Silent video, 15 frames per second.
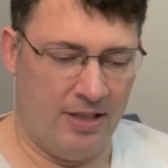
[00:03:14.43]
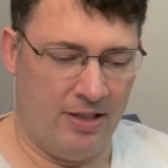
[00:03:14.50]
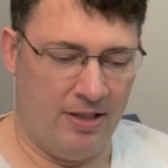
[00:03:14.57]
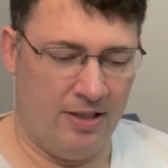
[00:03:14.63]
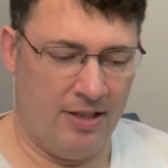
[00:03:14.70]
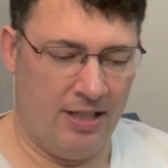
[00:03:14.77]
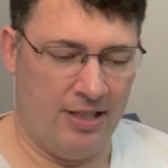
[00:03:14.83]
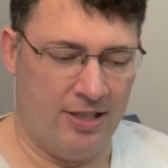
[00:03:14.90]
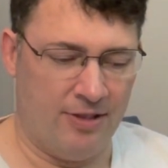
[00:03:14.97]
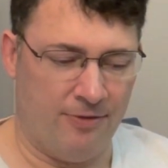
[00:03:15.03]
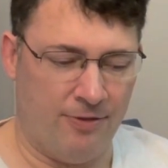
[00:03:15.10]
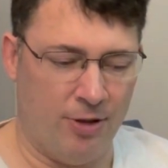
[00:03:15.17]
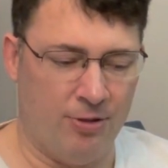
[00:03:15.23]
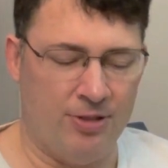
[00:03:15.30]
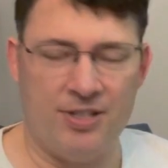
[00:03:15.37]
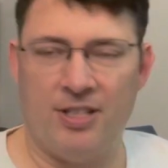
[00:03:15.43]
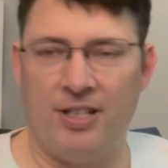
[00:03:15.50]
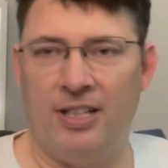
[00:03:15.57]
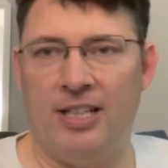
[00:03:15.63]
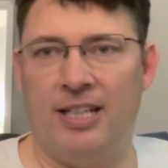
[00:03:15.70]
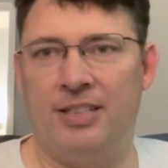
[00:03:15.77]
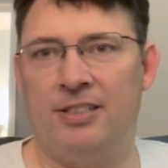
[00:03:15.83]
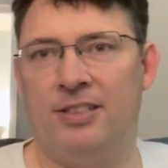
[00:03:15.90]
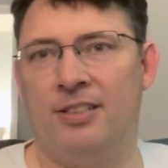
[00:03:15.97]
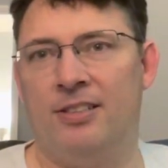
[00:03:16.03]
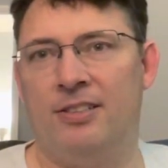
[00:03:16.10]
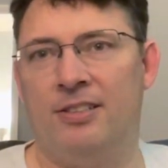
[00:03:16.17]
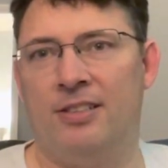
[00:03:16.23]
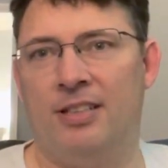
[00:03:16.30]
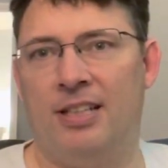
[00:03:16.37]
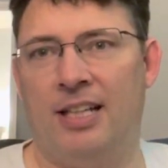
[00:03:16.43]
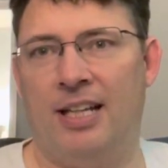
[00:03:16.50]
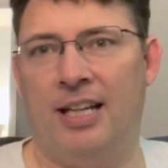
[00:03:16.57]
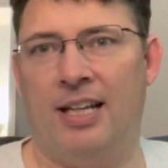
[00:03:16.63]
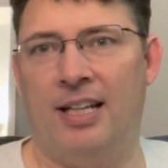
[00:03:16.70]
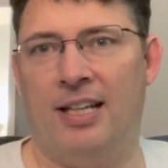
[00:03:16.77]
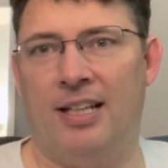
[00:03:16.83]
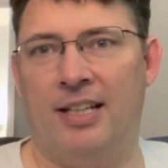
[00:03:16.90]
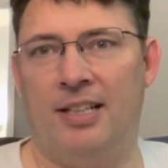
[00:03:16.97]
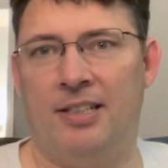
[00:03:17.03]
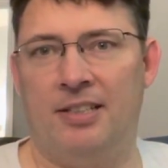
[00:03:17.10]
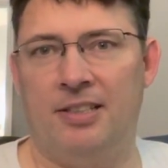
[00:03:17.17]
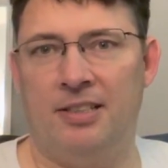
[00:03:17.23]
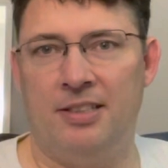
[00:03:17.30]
a focus collector, and